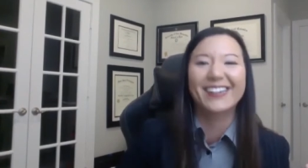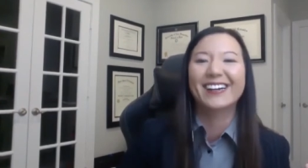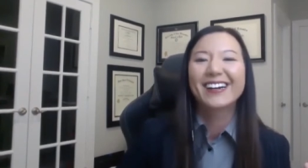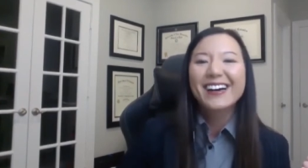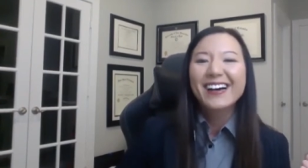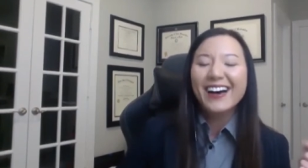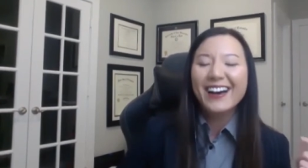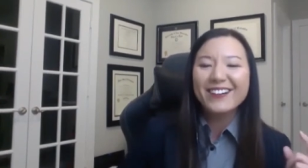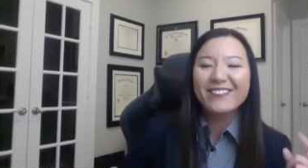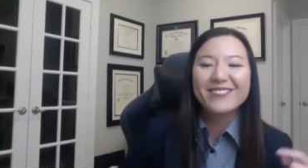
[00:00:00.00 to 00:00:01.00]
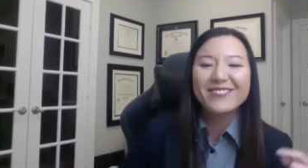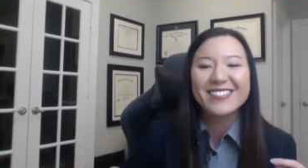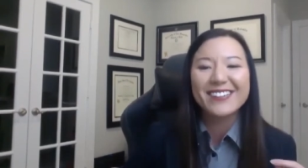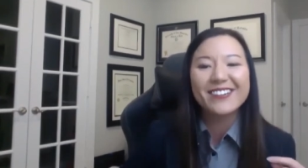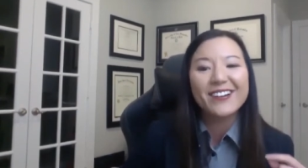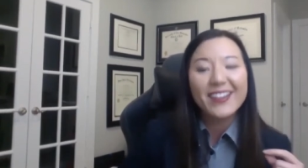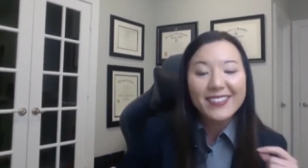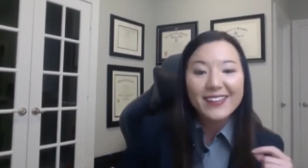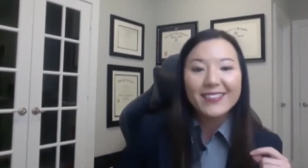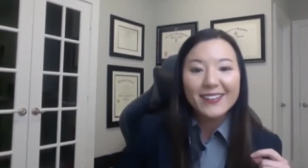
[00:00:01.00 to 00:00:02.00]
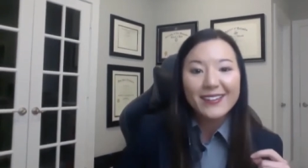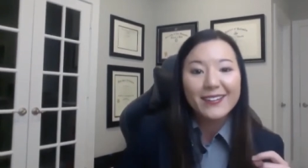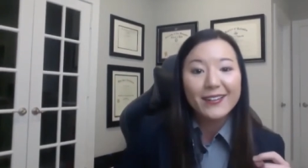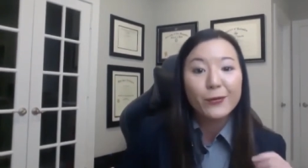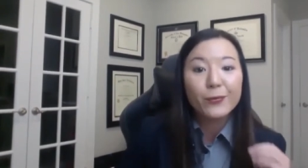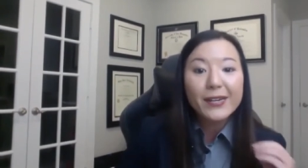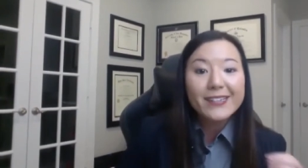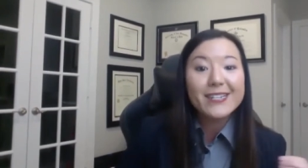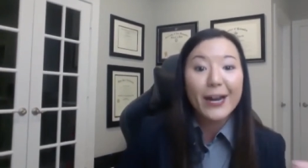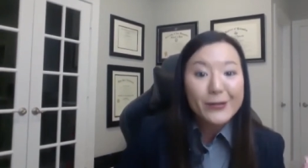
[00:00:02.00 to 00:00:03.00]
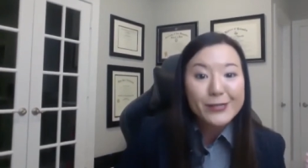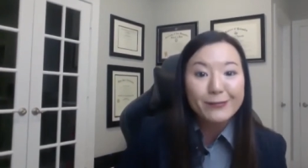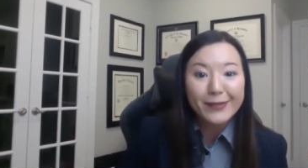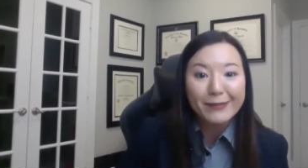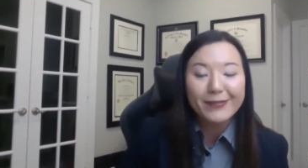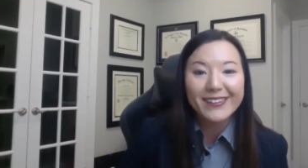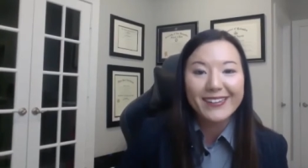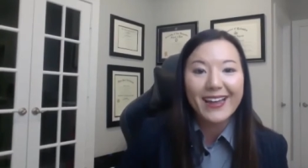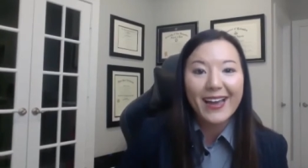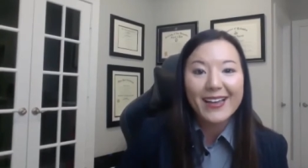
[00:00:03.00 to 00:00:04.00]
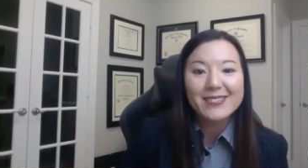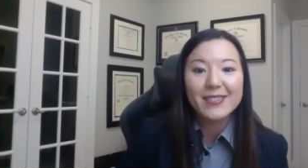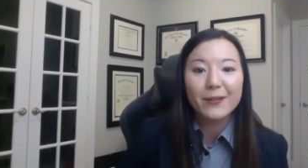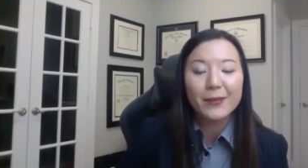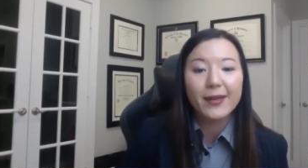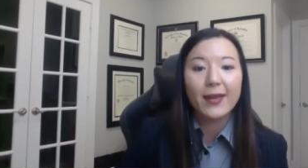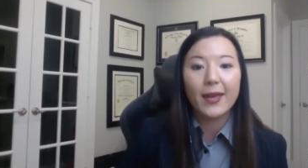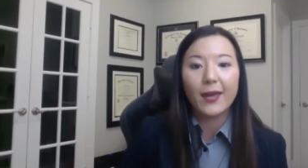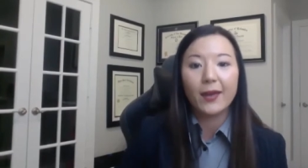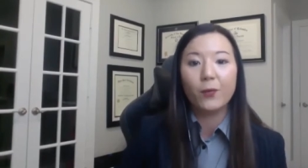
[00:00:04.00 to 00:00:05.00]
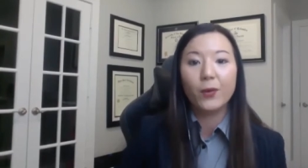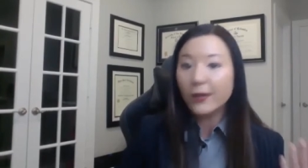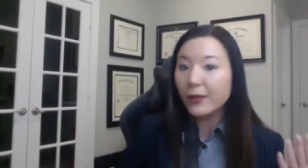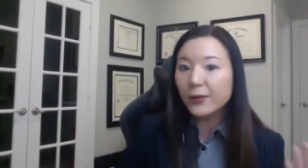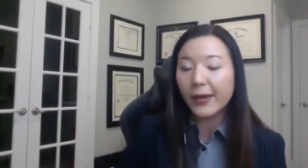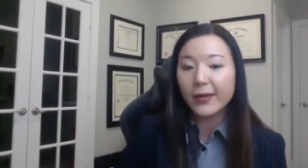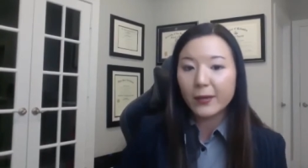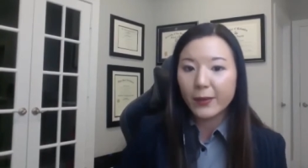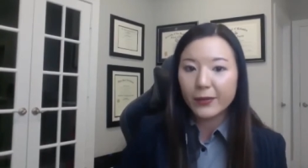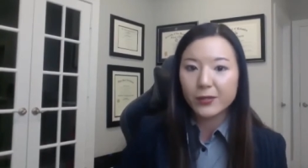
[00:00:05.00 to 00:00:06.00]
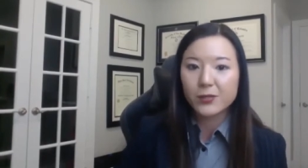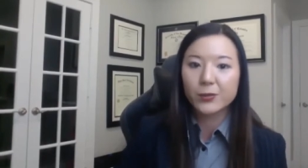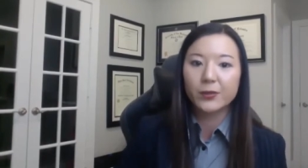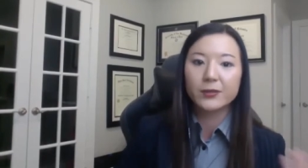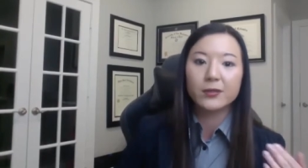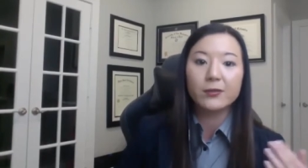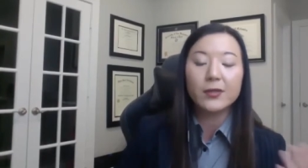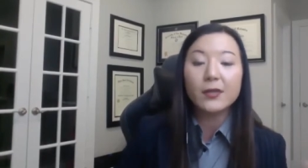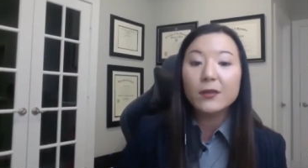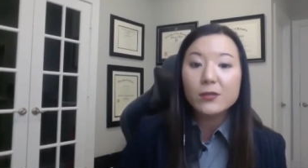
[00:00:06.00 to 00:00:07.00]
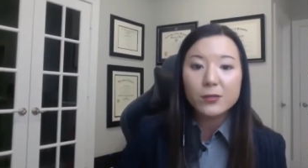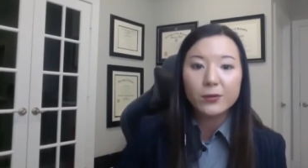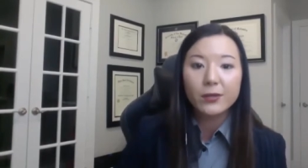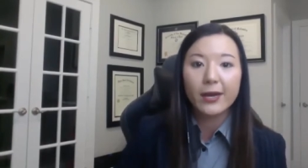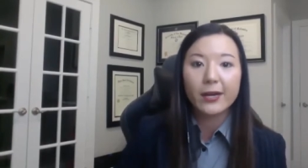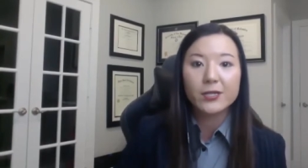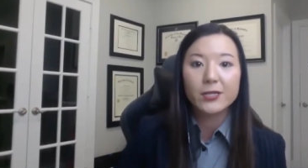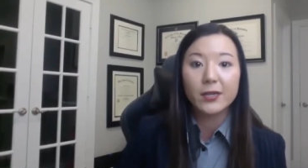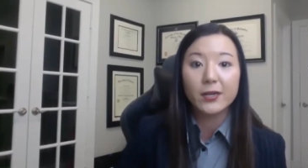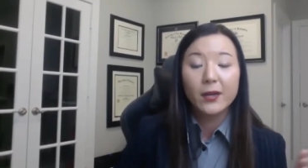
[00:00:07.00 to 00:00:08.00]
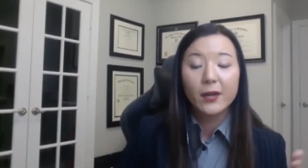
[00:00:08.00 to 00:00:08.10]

um, so I think that you reach out to people and ask them, like, hey, what do you like about the school? Do you think the school actually